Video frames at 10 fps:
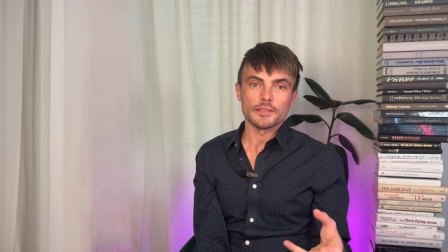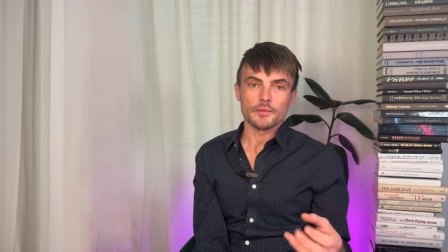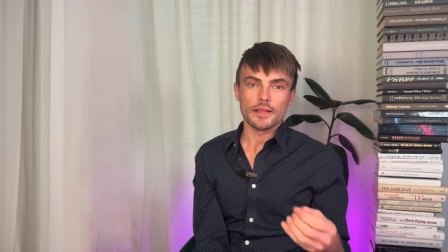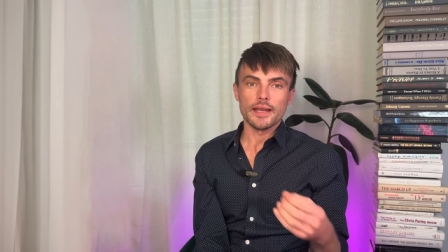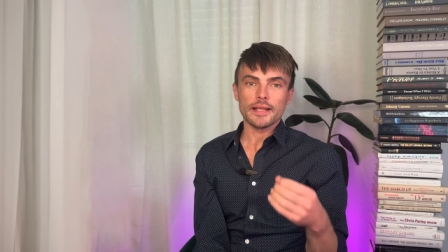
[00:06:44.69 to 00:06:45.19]
So,
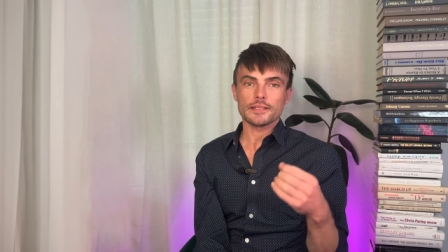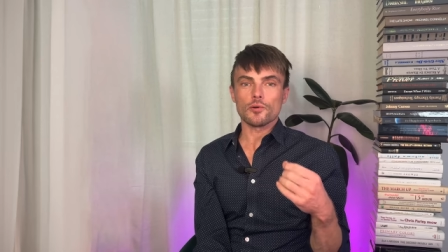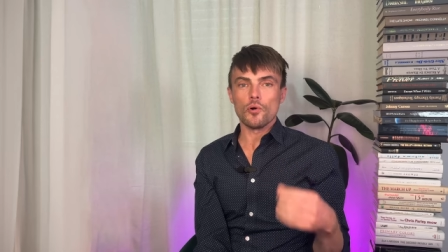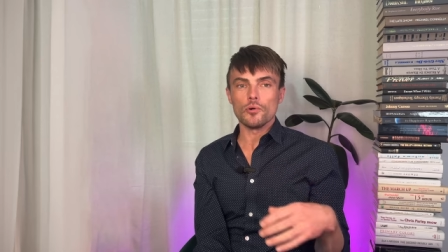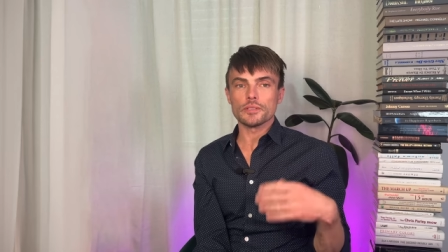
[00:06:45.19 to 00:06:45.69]
the next
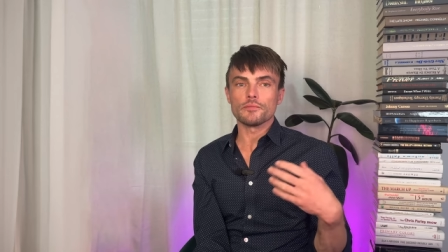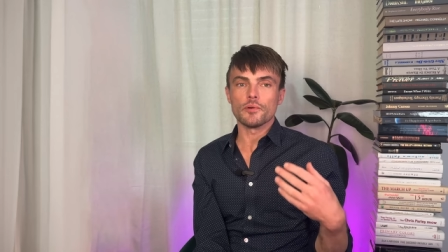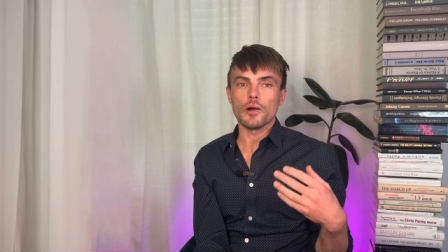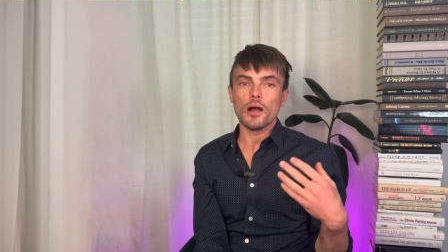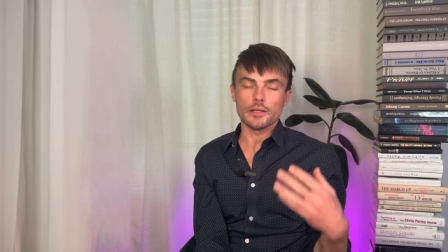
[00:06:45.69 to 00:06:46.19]
cause
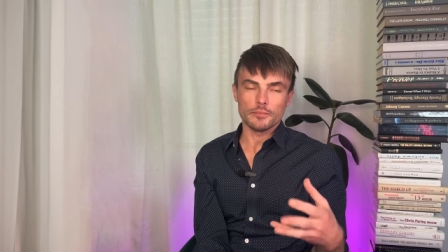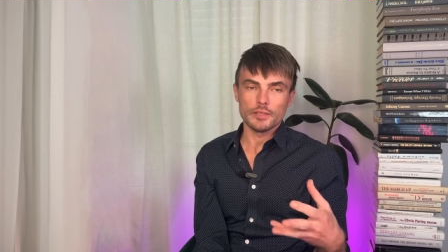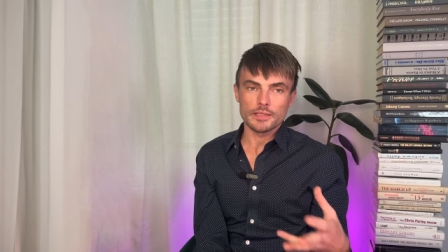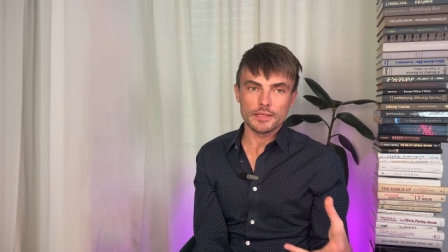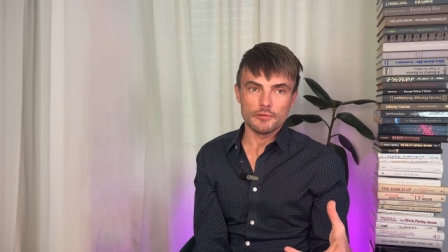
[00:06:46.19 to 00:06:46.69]
for
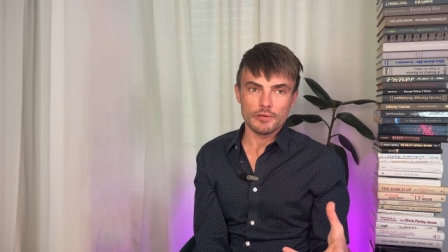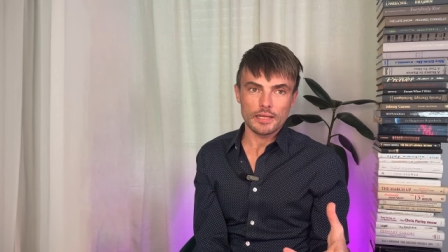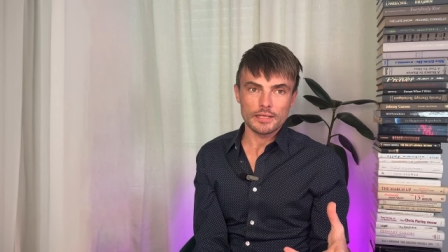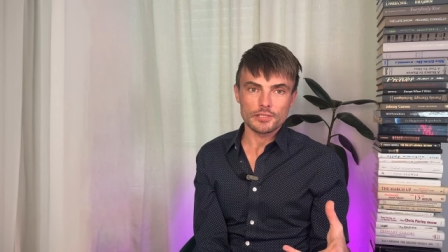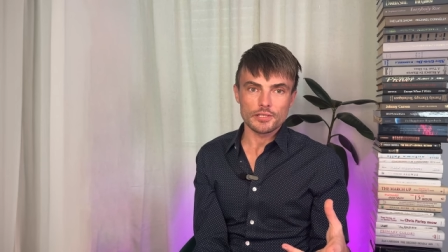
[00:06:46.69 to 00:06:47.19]
arguments in a
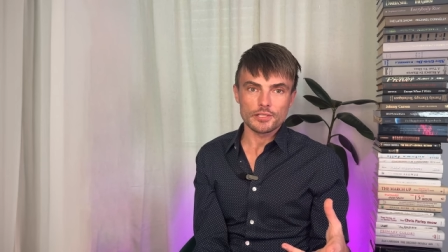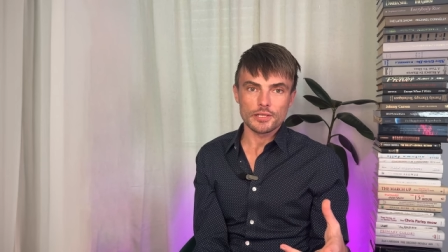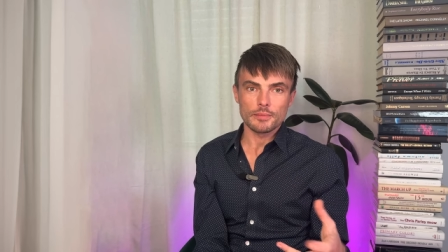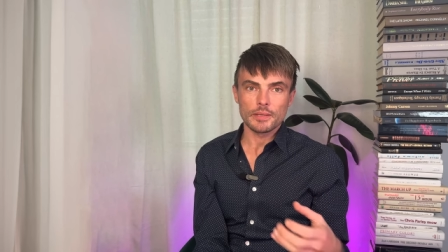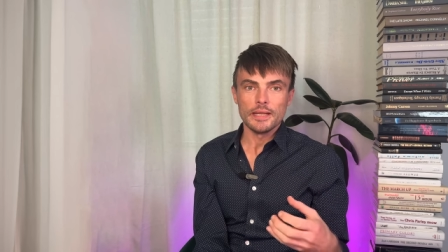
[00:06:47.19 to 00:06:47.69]

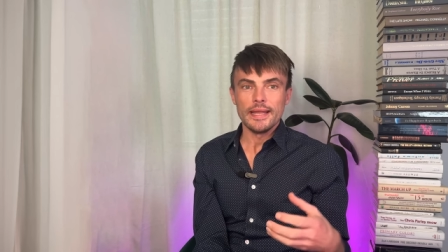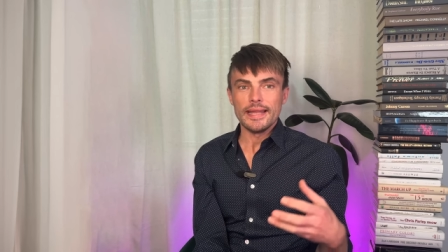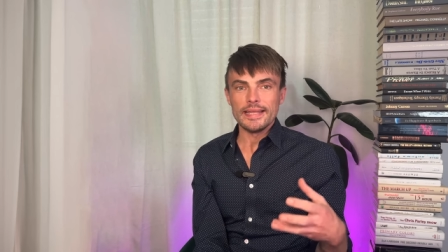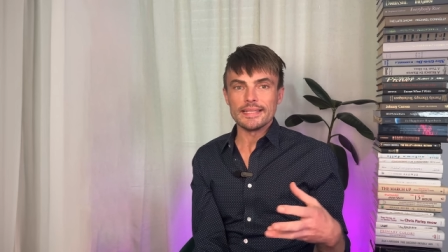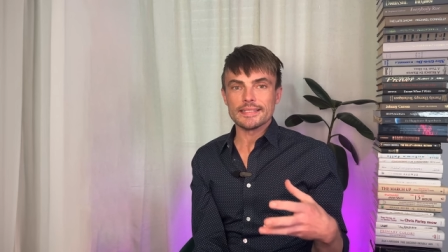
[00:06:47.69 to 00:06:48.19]
relationship
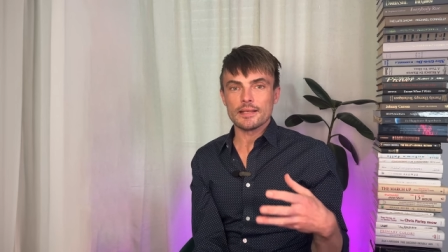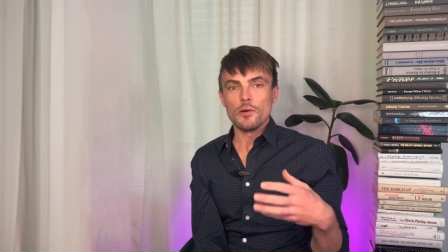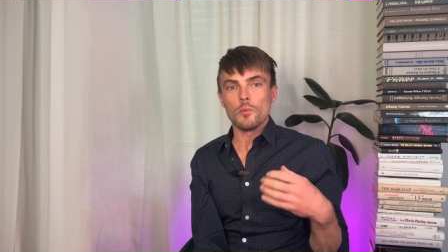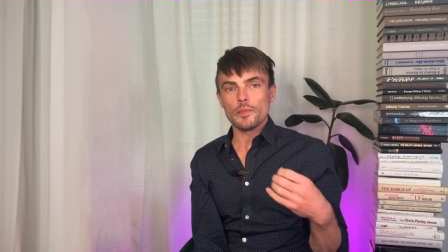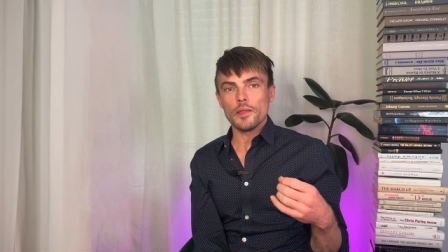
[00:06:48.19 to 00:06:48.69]
is
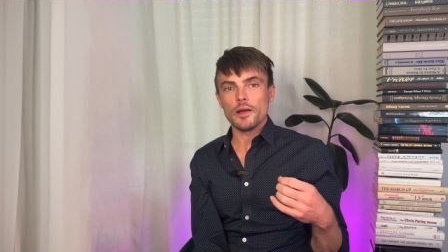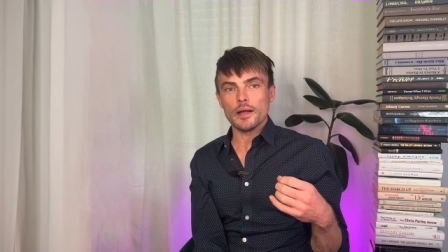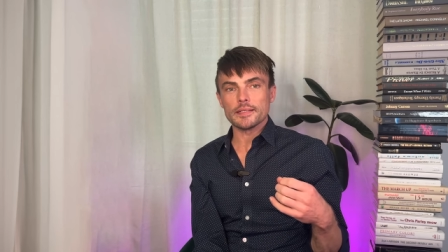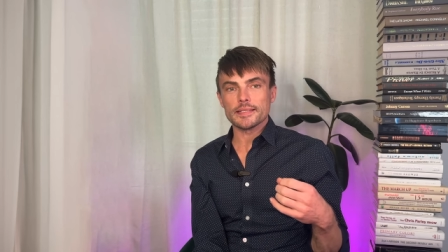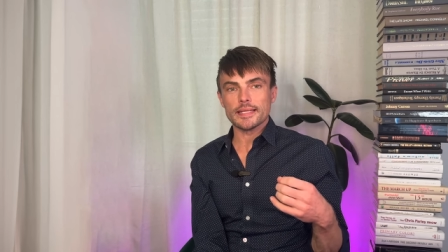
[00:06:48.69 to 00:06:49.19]
one that
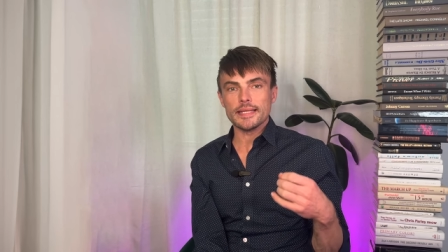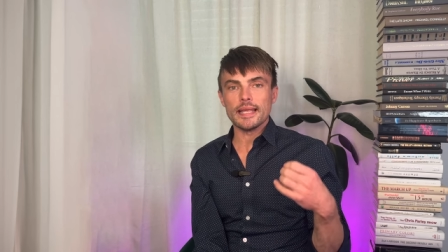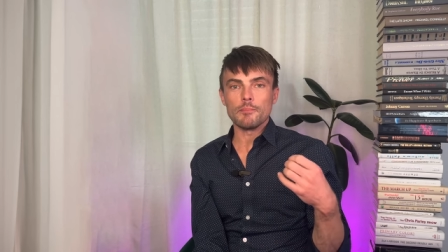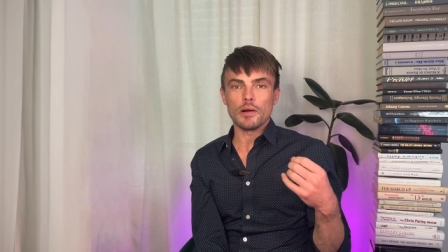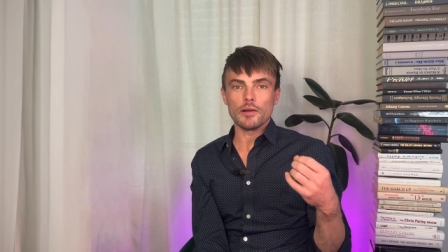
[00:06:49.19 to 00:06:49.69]
I see
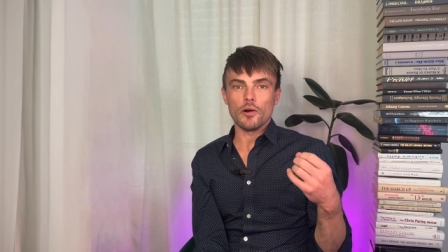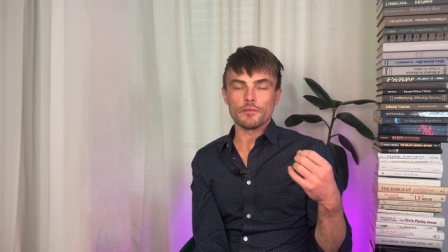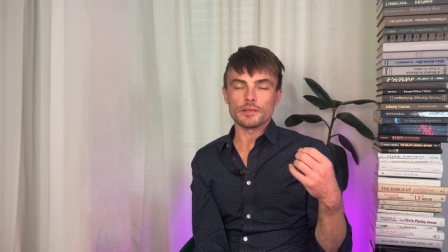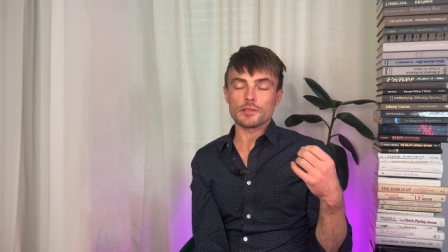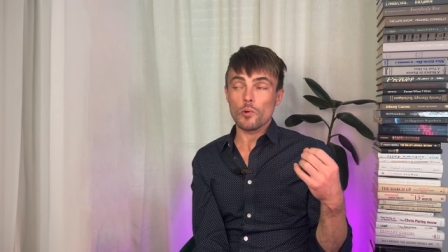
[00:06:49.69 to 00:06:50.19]
in my
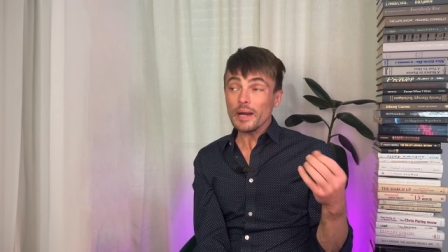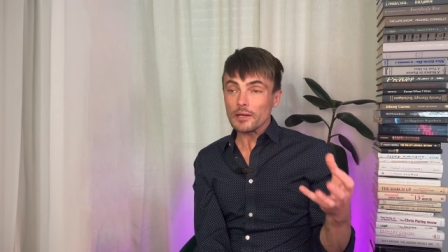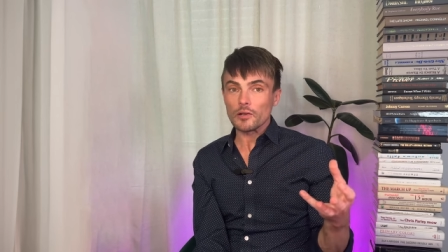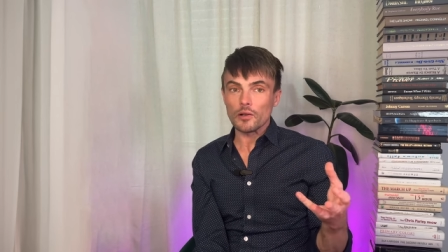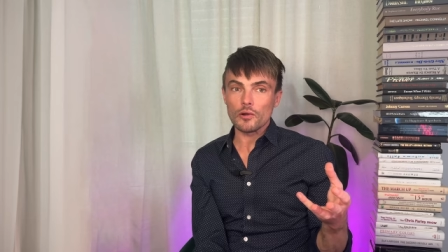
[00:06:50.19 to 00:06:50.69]
office quite
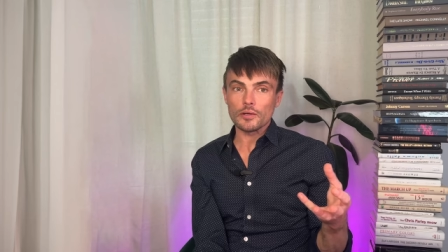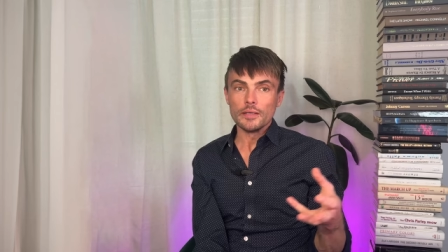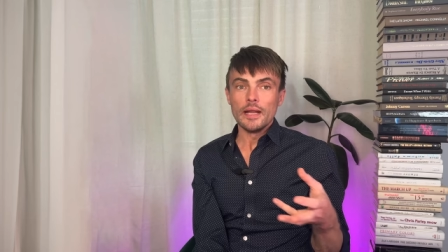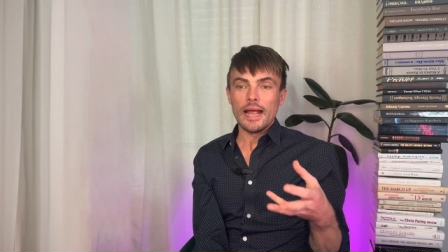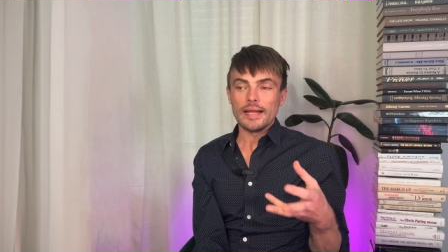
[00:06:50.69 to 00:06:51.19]
a lot,
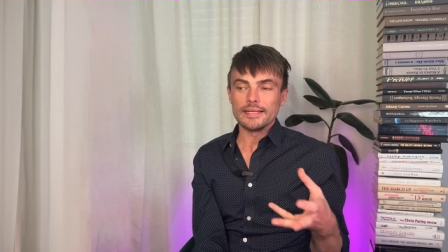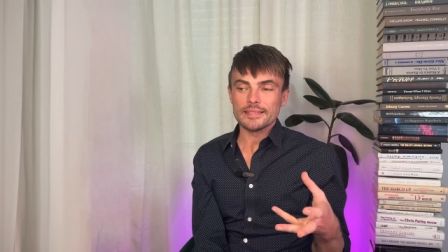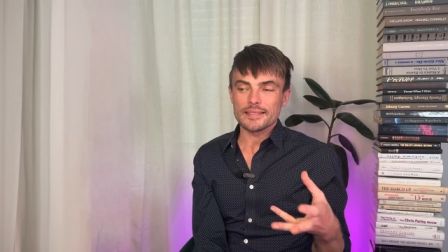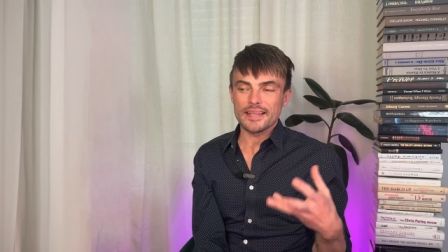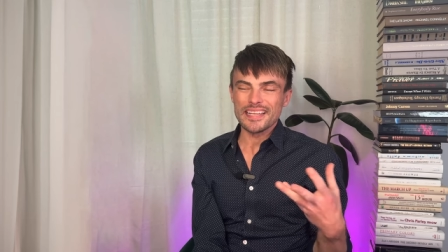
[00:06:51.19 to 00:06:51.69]
and
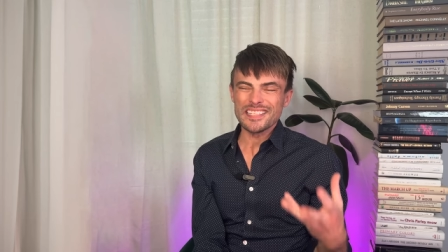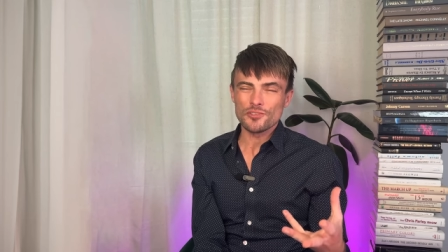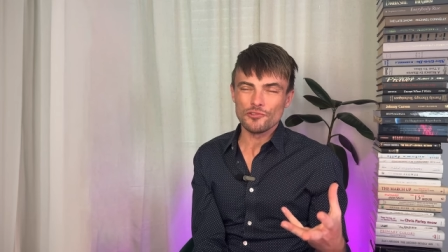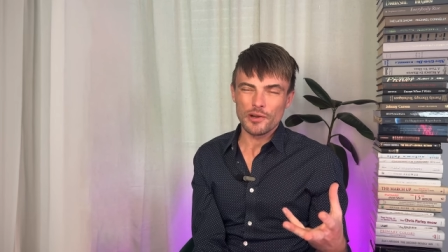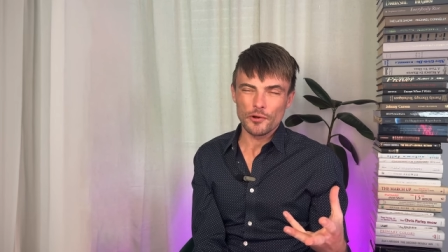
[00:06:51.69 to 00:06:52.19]
it's the
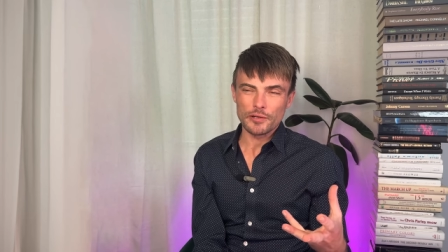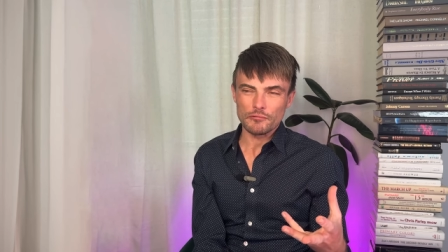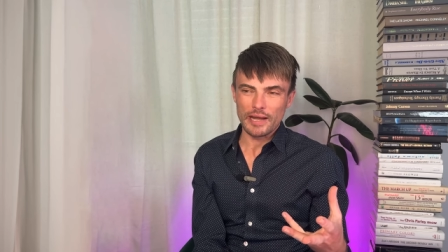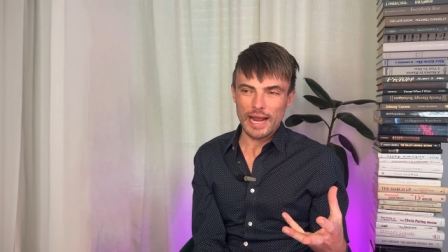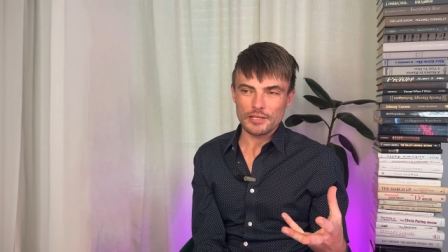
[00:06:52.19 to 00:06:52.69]
histrionic
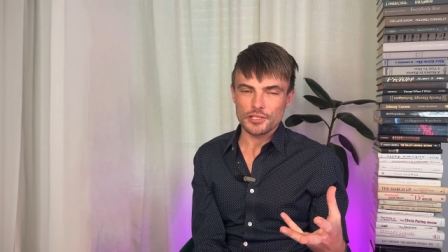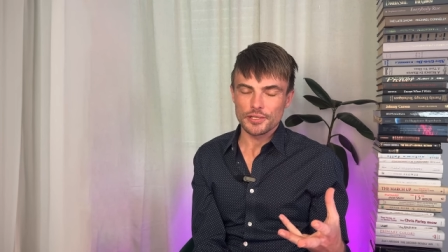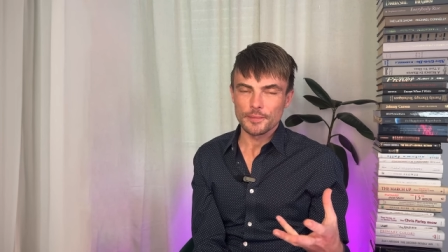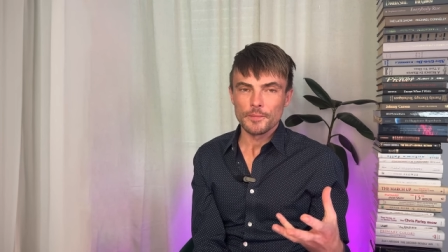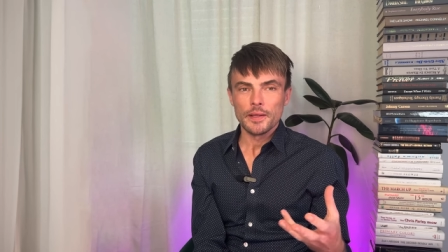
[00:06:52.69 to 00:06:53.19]
reaction.